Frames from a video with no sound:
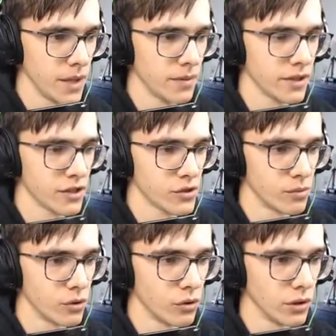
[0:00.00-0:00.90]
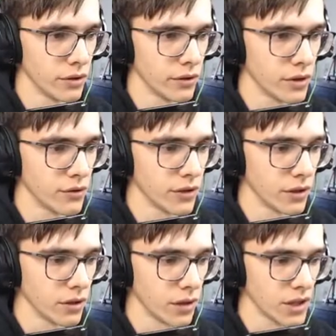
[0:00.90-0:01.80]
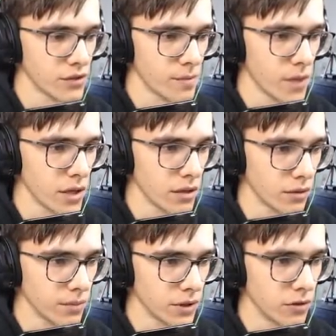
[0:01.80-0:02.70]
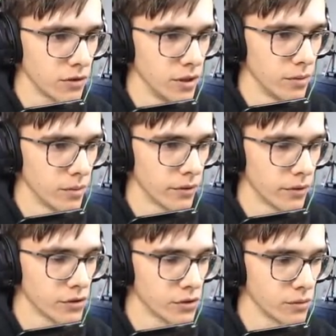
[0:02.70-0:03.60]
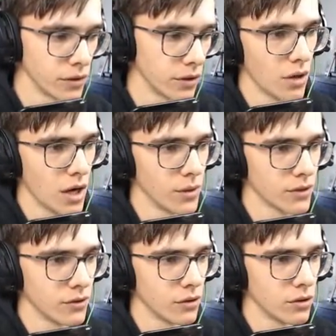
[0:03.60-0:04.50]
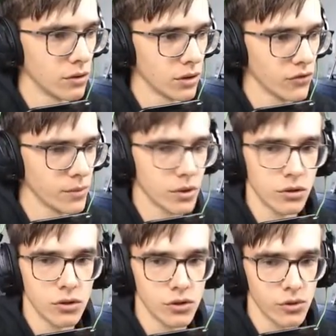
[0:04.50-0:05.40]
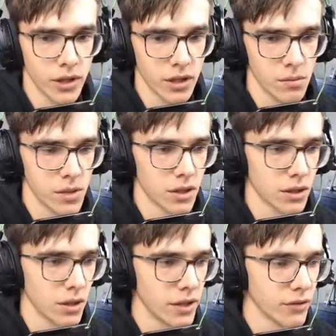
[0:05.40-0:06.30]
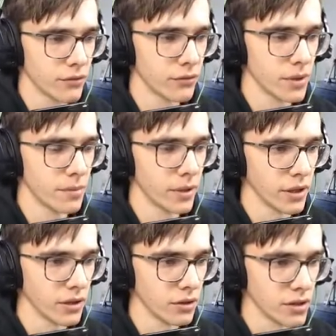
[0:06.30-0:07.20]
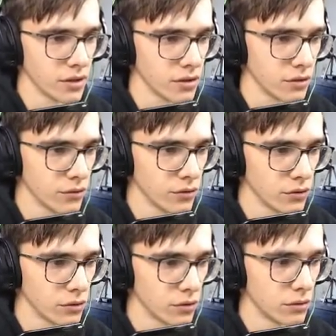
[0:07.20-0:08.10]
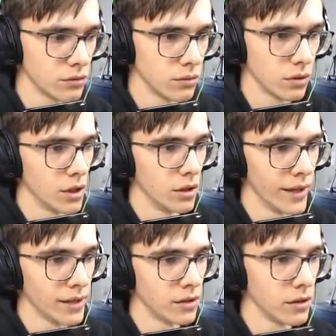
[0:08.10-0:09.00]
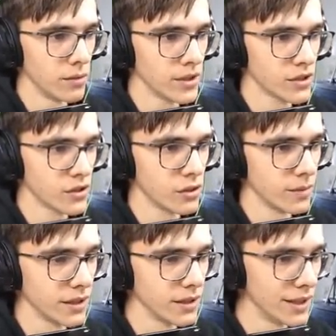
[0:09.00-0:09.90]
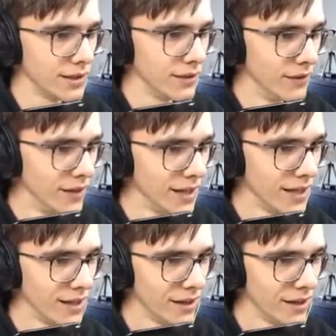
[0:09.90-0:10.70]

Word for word: Maybe there's some coal out, here. Let's mine a bit deeper or something. I want coal. Give me coal so I can make it lighter and brighter in here for you. Oh, hello, Mr. Zombie. Hello. Uh.